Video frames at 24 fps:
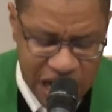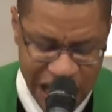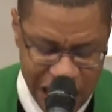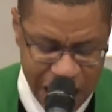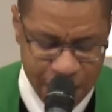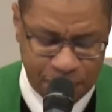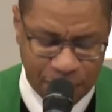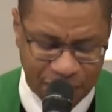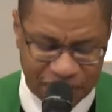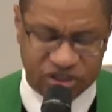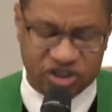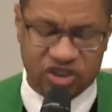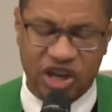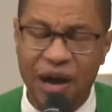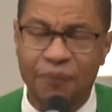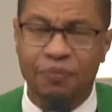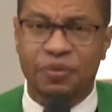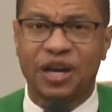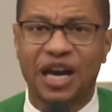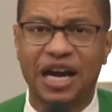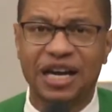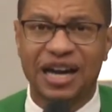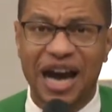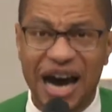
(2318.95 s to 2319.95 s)
He put
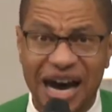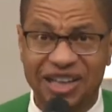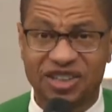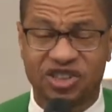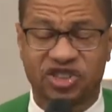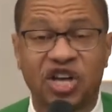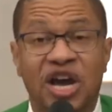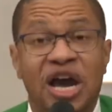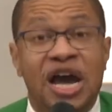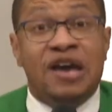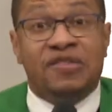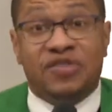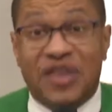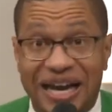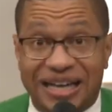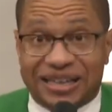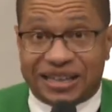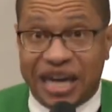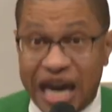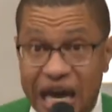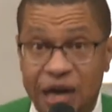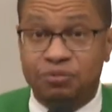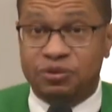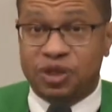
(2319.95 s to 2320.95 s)
something in us that
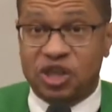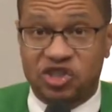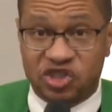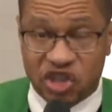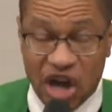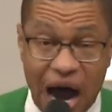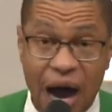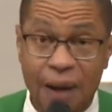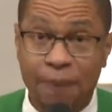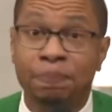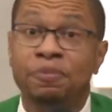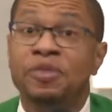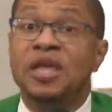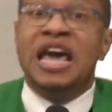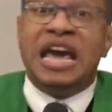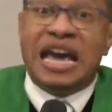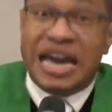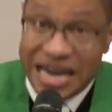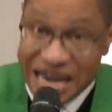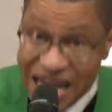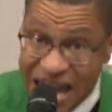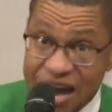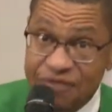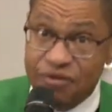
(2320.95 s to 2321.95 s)
keeps us up
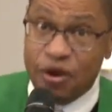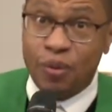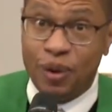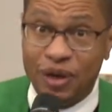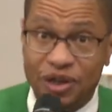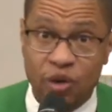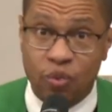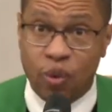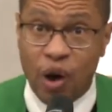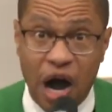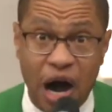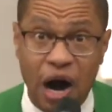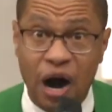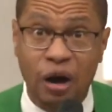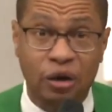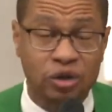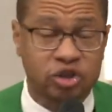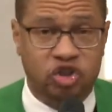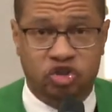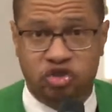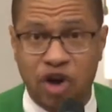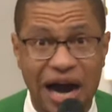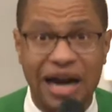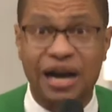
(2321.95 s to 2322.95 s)
even when the
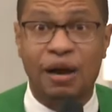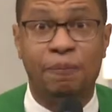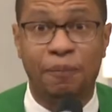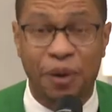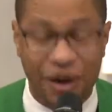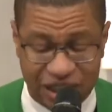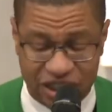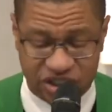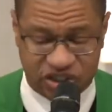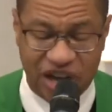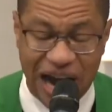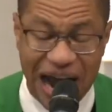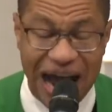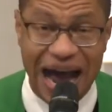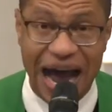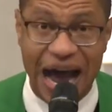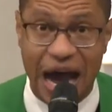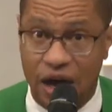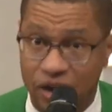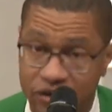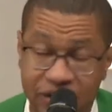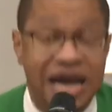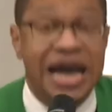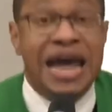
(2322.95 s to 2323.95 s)
world's trying to put us
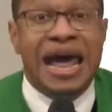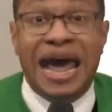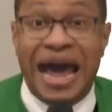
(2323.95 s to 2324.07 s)
down.